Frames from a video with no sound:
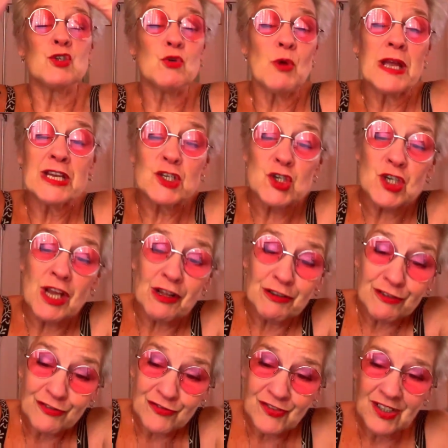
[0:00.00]
to its
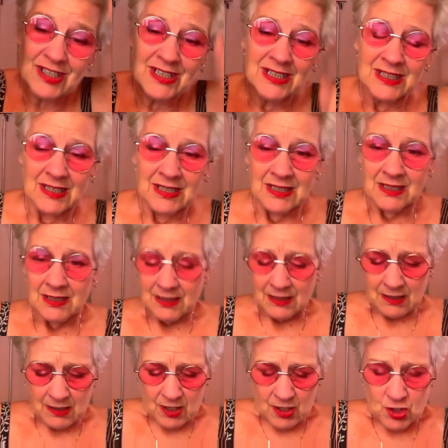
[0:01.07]
shelf.
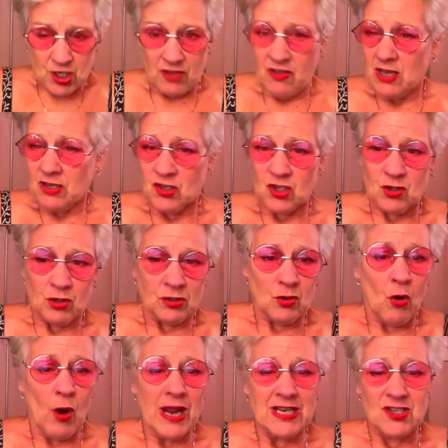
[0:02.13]
She then stood
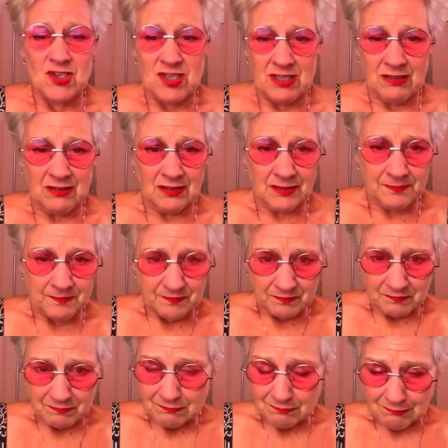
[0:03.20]
quite still,
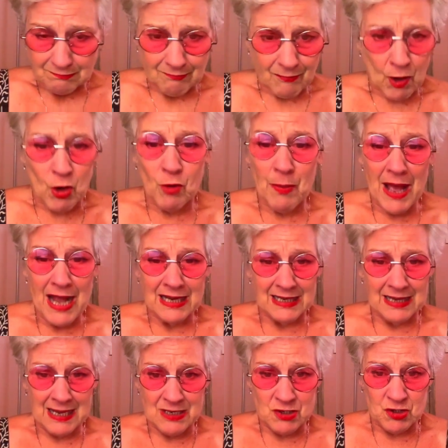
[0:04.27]
her back
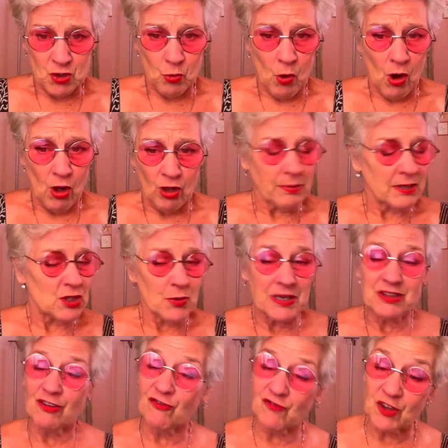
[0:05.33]
against the wall
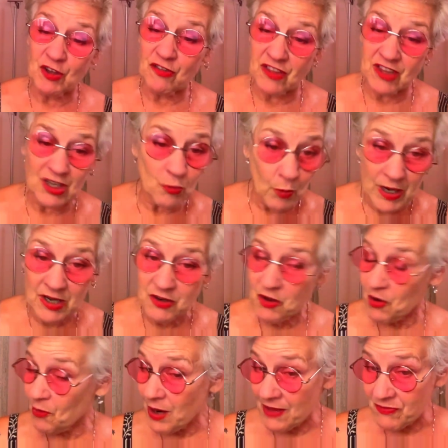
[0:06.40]
between the filthy
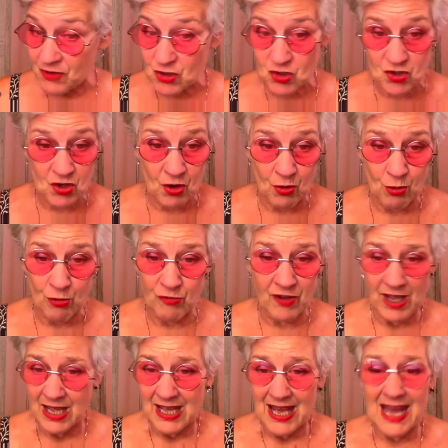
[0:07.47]
window and the stove,
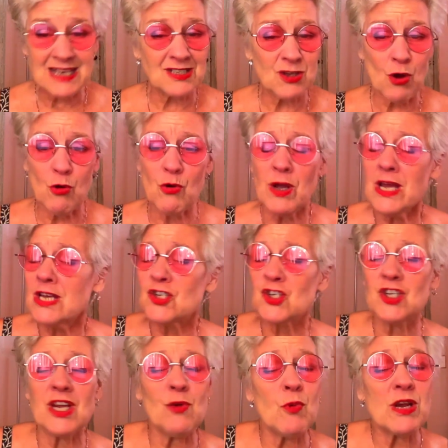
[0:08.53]
as though
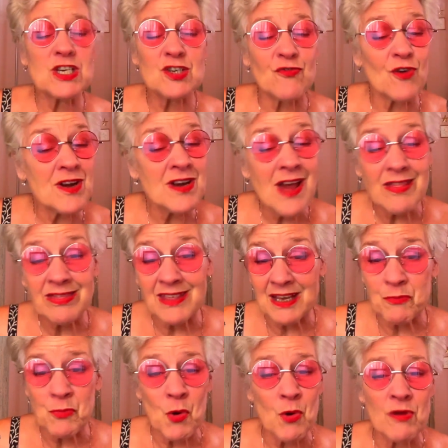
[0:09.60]
she wished for
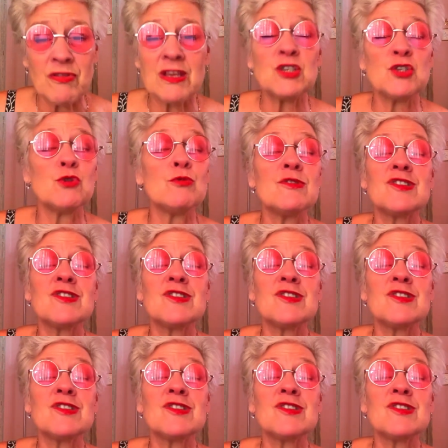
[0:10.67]
nothing more than to